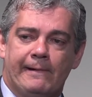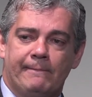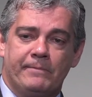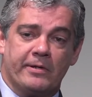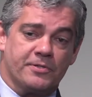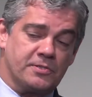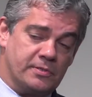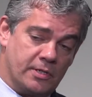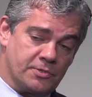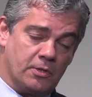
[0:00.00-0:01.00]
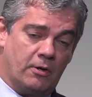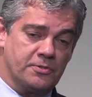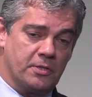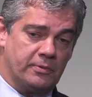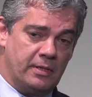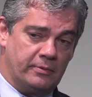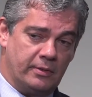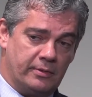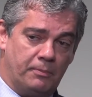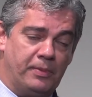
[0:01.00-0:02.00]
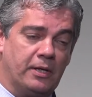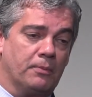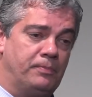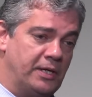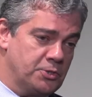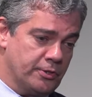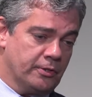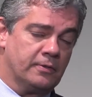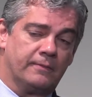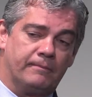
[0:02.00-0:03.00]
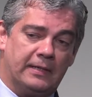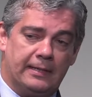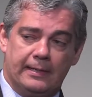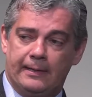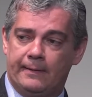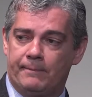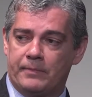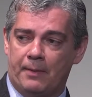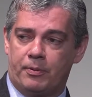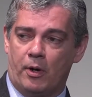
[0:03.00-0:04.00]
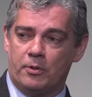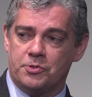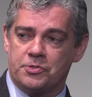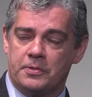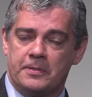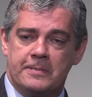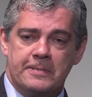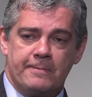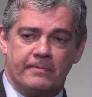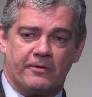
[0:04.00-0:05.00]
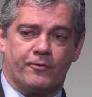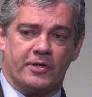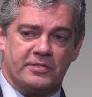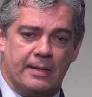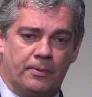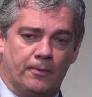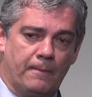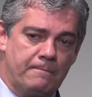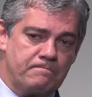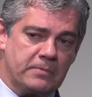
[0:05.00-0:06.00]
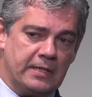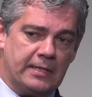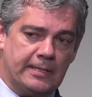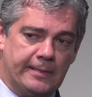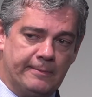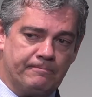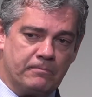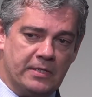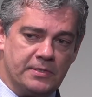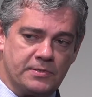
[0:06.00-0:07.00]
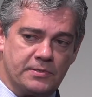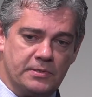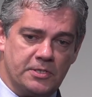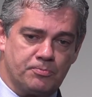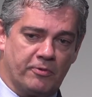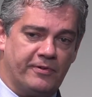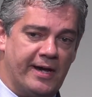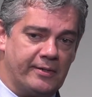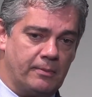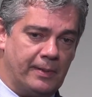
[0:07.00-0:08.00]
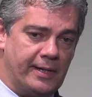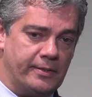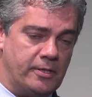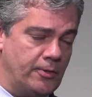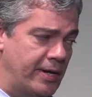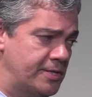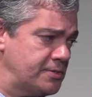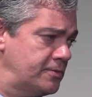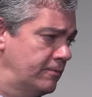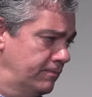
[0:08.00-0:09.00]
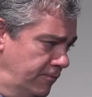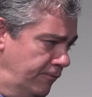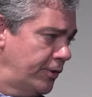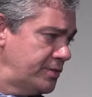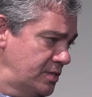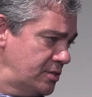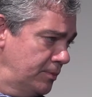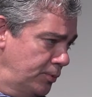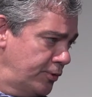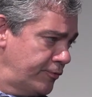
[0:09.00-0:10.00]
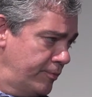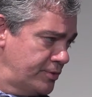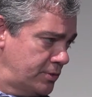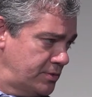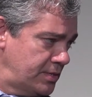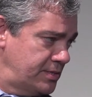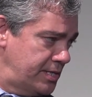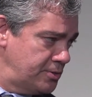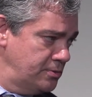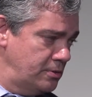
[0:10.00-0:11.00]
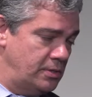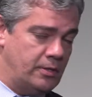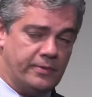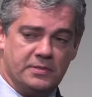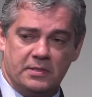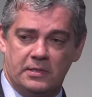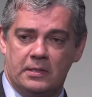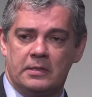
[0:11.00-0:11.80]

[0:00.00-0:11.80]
There's also the bigger picture approach that, for example, is provided by the U.S. voice in support for Brazil's accession to the OECD.